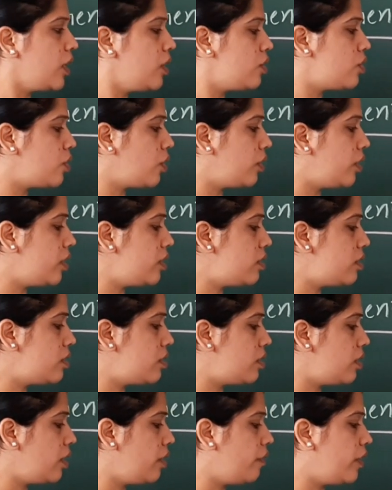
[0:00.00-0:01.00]
So
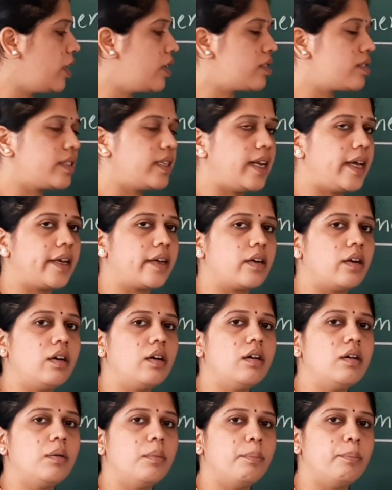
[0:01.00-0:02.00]
this works like
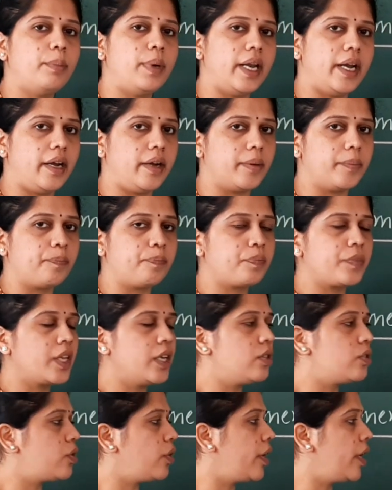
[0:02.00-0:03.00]
a
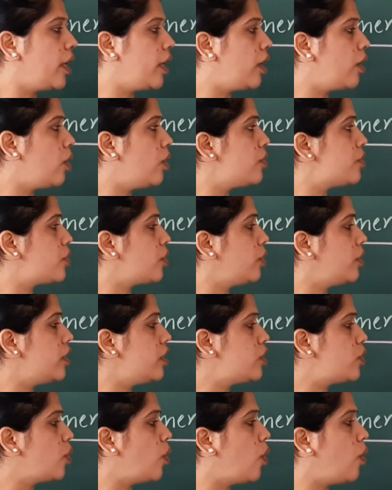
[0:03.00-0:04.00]
blade. So here also
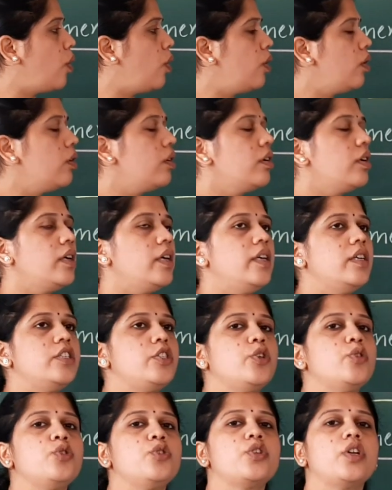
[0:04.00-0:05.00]
this hoe is
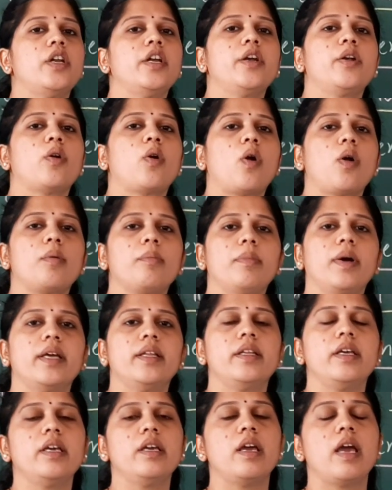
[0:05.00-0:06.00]
usually drawn by
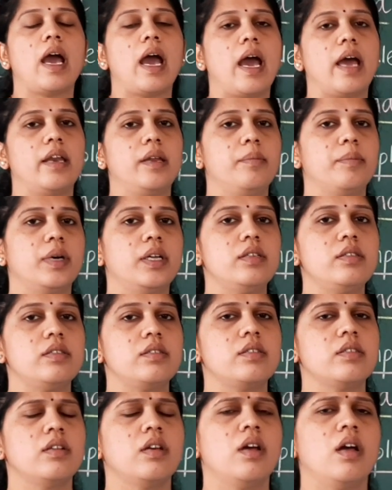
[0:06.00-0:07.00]
the
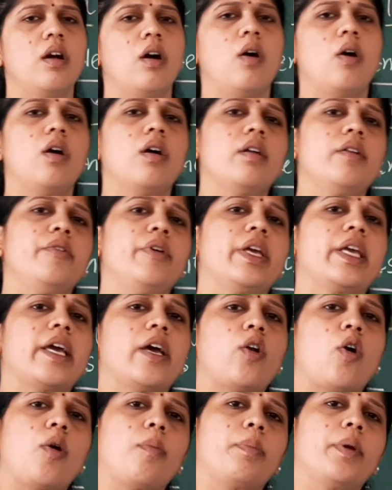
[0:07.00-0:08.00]
animals, or we
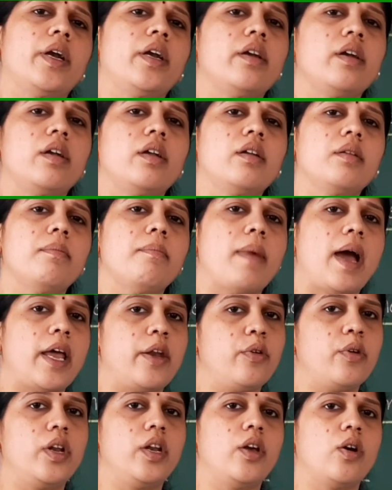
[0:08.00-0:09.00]
can operate it
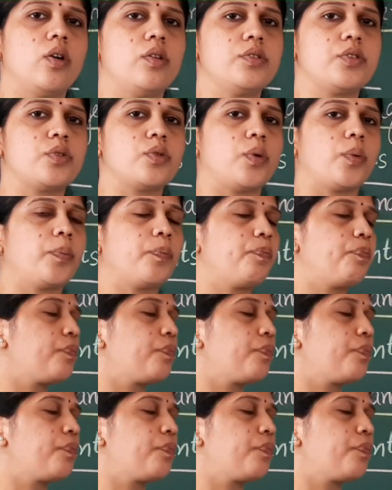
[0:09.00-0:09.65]
manually also.